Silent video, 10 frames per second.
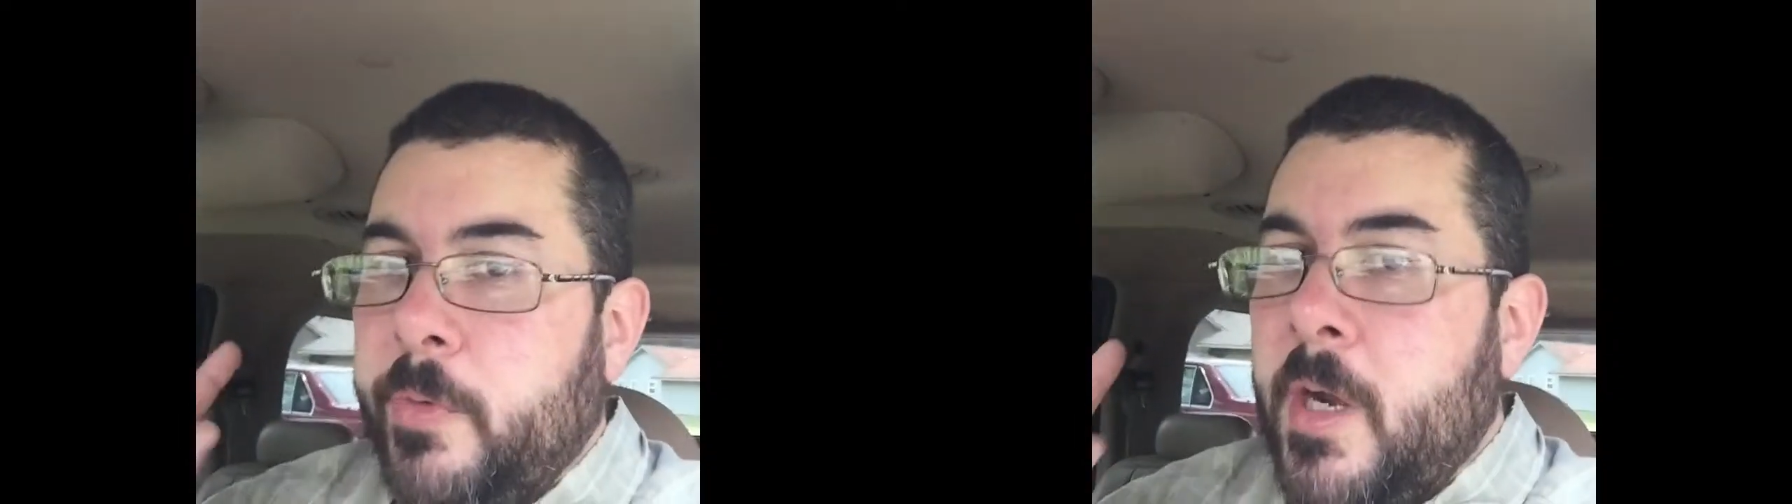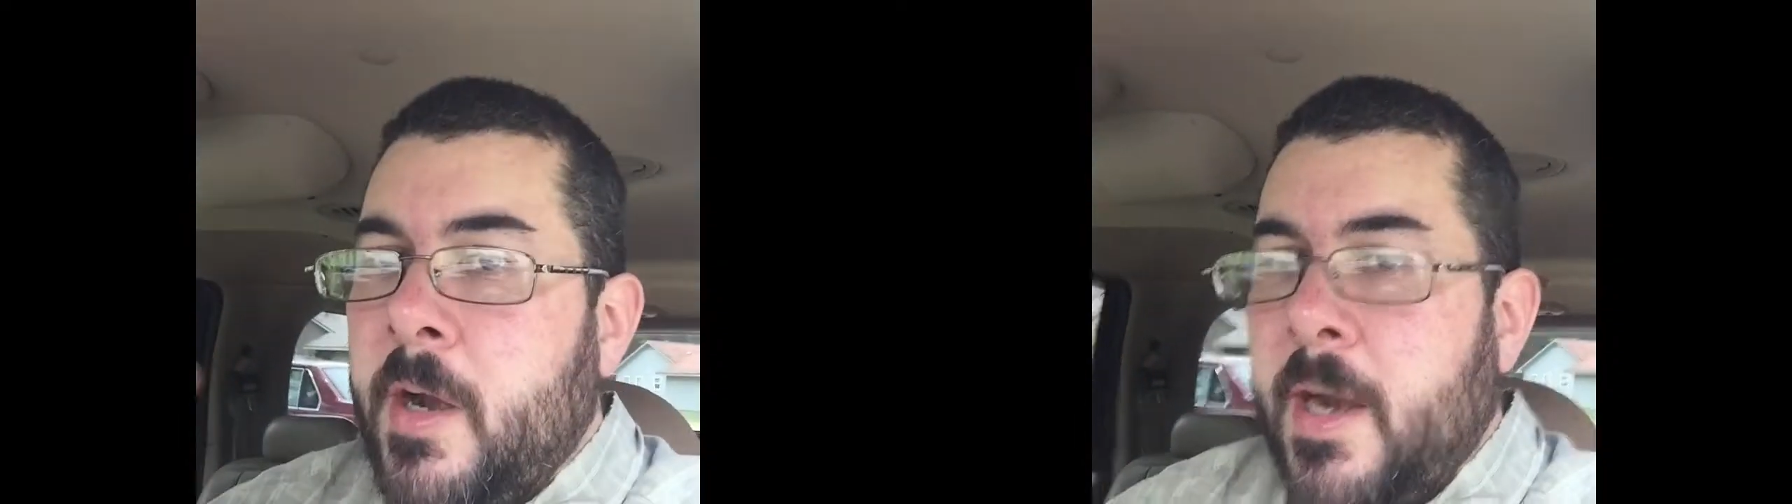
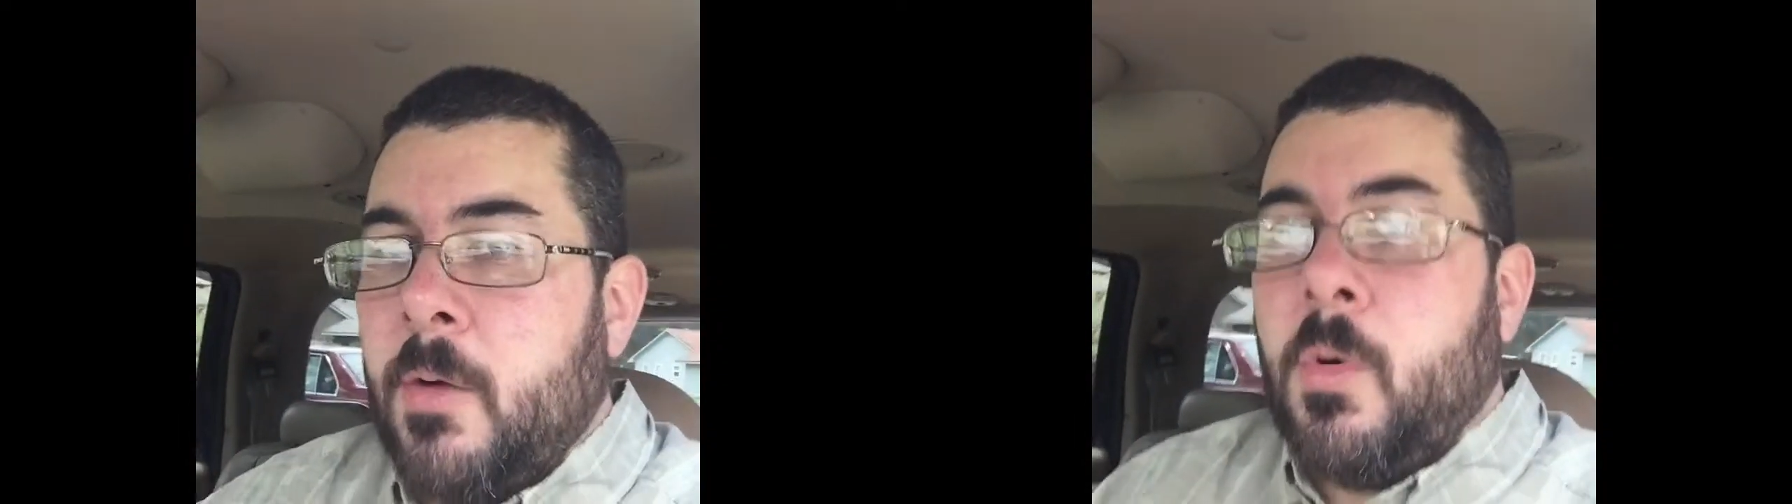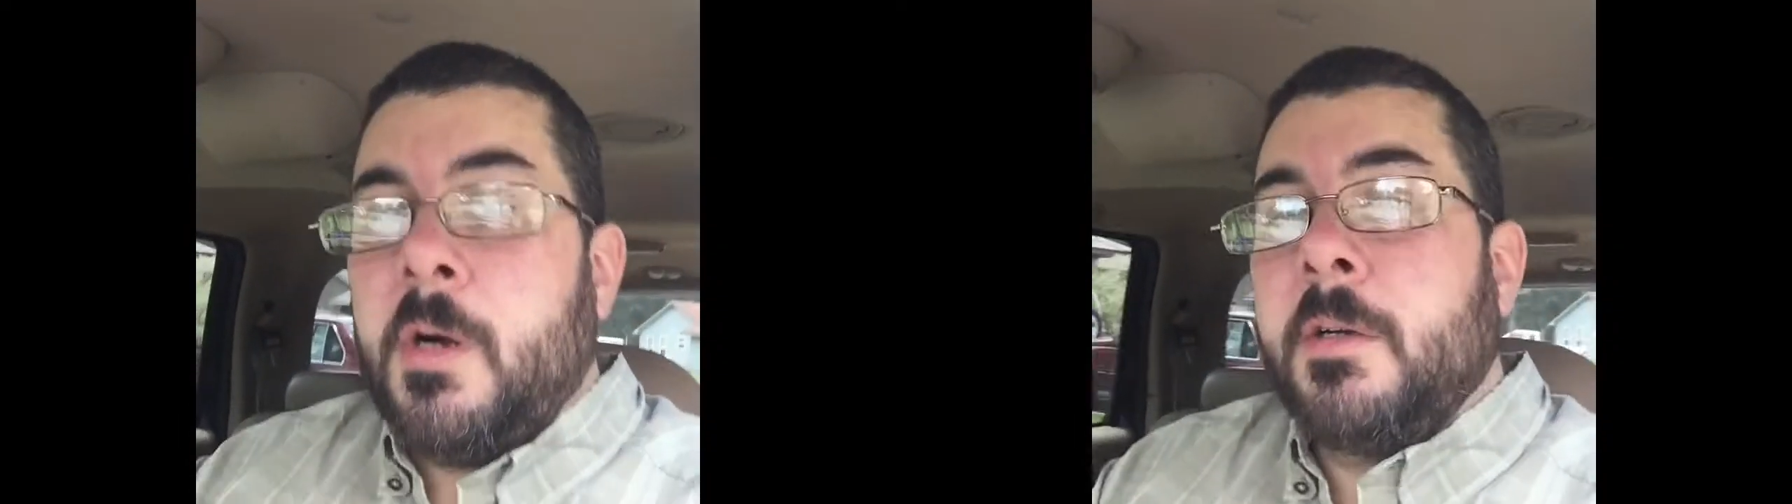Rear
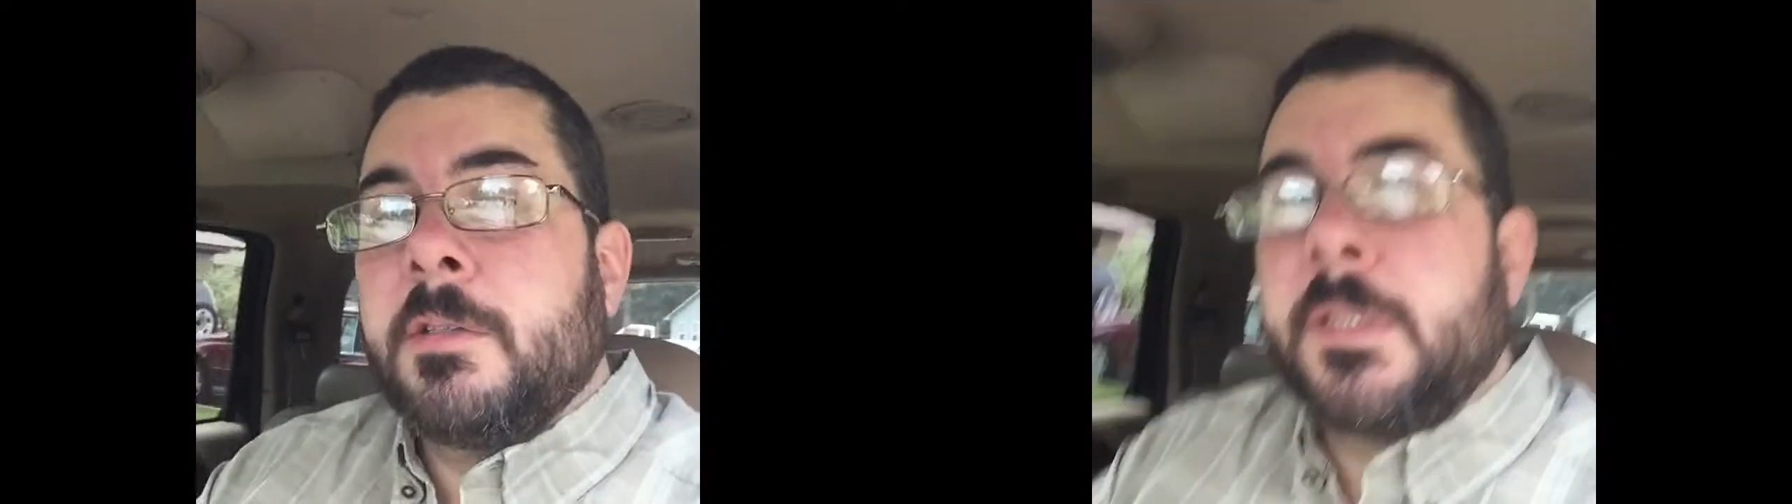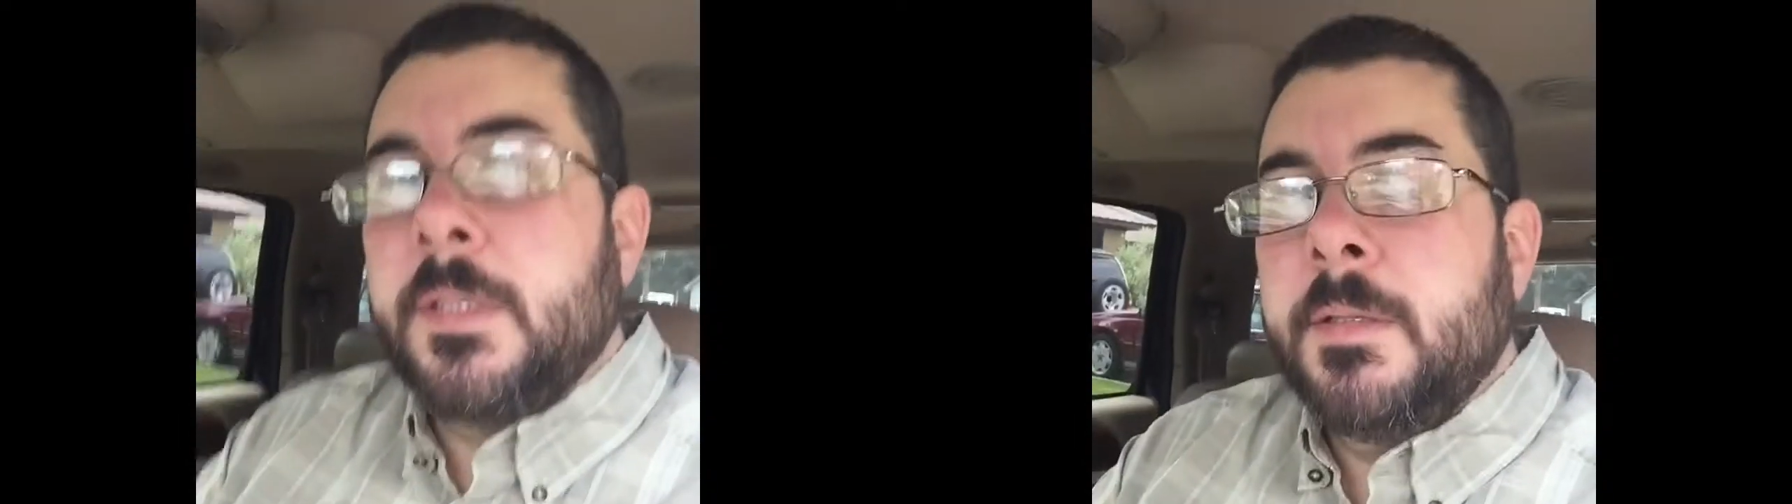air
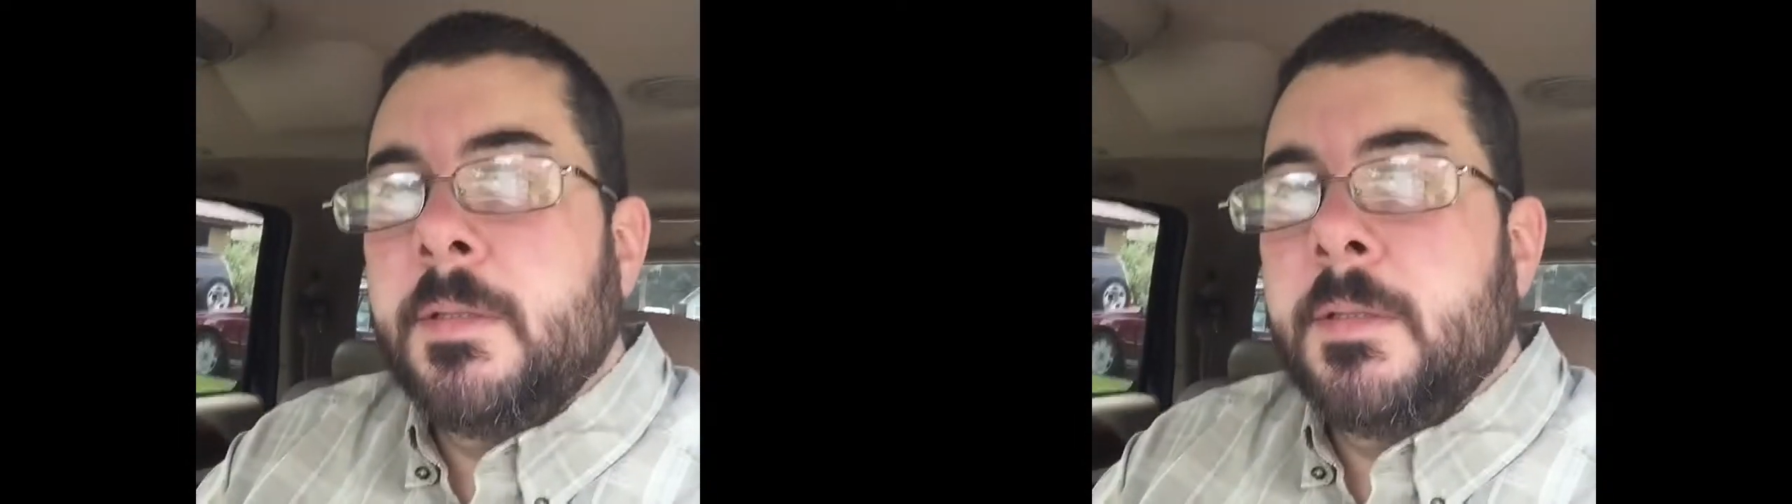works.